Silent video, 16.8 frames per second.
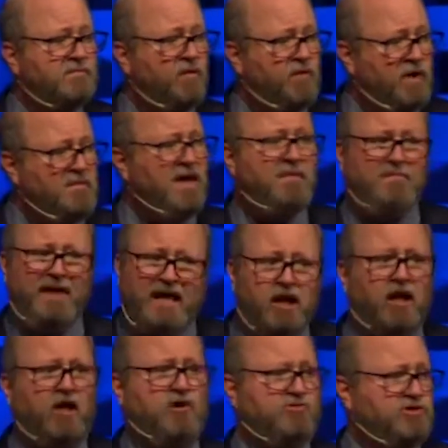We may be
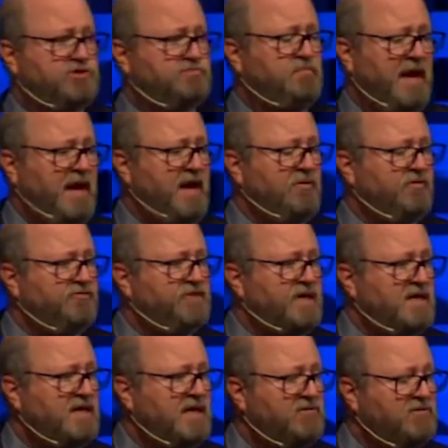close, but I don't
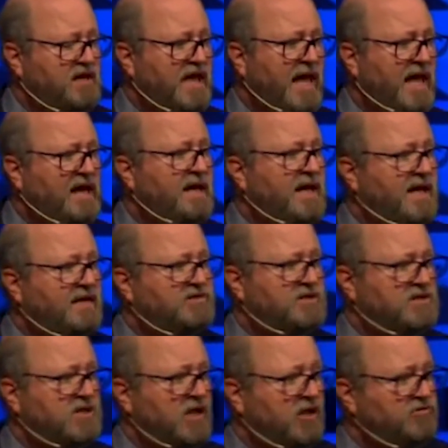think either candidate's
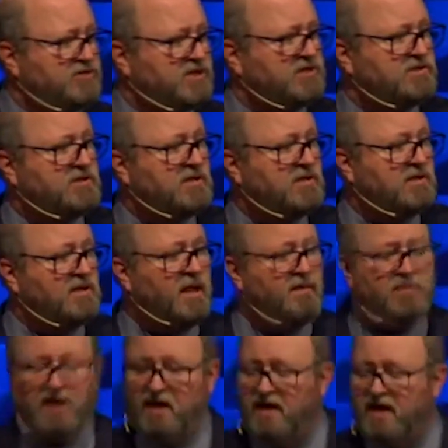as close as
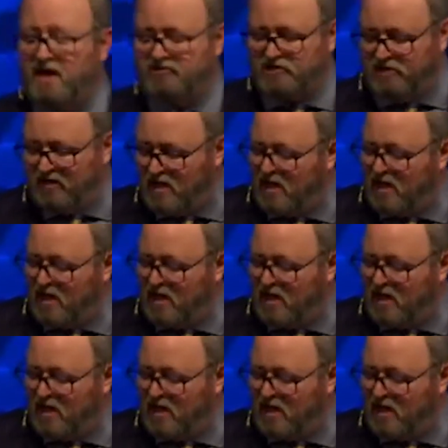Nebuchadnezzar.